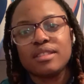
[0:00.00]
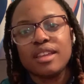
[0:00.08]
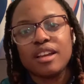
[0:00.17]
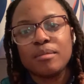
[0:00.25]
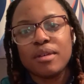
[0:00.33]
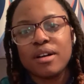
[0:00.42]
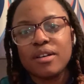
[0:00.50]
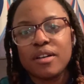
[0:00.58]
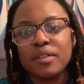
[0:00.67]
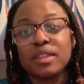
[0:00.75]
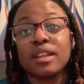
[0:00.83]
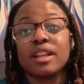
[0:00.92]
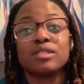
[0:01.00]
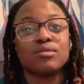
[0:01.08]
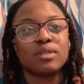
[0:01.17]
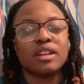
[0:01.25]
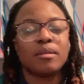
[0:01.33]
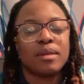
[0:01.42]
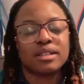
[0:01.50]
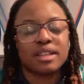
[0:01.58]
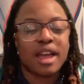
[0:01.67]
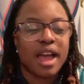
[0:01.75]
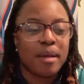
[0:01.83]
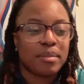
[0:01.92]
think about everything that's really about
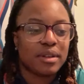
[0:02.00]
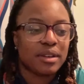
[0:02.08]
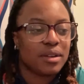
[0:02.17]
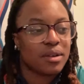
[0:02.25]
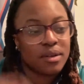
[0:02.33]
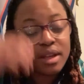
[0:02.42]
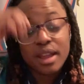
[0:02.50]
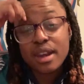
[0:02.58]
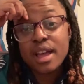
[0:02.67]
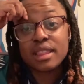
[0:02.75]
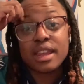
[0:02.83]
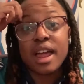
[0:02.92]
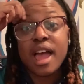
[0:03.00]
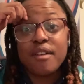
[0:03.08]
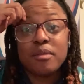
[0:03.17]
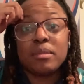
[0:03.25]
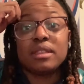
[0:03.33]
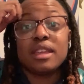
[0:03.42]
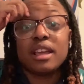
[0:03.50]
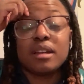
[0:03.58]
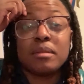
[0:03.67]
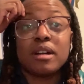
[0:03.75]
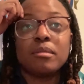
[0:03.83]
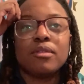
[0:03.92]
to happen you know not that I haven't been
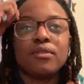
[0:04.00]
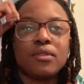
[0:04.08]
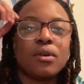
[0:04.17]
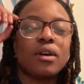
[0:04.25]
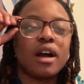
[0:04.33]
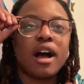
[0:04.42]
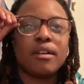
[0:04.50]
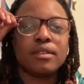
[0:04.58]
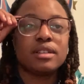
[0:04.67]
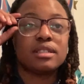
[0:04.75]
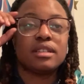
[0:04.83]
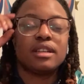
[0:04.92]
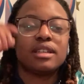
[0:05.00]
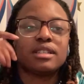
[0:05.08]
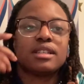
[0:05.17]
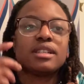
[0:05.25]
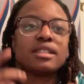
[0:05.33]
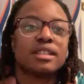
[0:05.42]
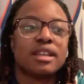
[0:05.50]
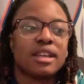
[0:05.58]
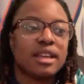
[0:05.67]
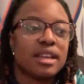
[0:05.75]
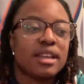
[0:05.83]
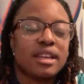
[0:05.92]
thinking about it before obviously it's just
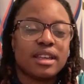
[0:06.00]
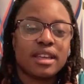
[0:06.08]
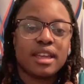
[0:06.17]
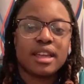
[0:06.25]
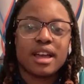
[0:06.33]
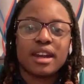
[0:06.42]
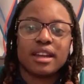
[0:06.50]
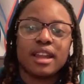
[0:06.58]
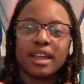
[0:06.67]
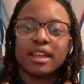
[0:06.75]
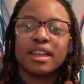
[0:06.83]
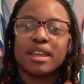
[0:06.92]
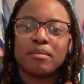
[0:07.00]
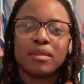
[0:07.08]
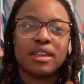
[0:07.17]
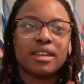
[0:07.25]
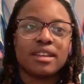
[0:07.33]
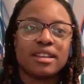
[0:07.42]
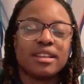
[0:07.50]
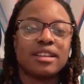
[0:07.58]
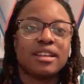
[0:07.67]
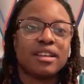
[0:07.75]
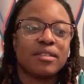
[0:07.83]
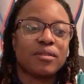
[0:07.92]
it kind of like hit me
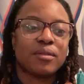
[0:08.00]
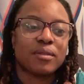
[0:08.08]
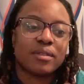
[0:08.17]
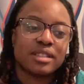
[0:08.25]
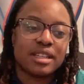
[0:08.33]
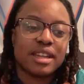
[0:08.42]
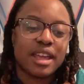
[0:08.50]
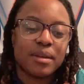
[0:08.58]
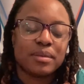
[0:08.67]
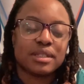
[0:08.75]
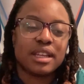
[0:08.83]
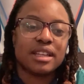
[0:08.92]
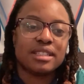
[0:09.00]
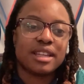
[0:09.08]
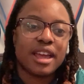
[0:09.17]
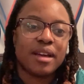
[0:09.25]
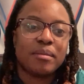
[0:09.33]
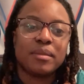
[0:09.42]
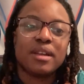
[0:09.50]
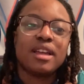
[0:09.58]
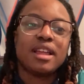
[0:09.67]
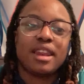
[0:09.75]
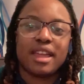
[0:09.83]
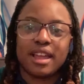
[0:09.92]
today. It was like, damn,
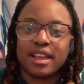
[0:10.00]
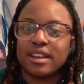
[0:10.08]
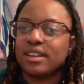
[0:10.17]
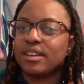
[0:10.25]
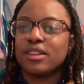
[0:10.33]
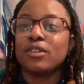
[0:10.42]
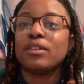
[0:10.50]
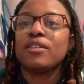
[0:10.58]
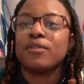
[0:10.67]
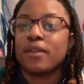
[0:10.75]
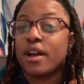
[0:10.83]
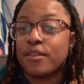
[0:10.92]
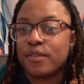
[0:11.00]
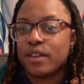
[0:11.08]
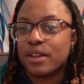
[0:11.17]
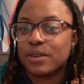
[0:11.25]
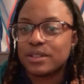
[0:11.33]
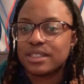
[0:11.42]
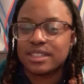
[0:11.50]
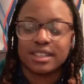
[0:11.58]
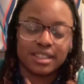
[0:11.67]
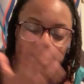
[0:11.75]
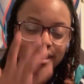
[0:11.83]
like literally five fingers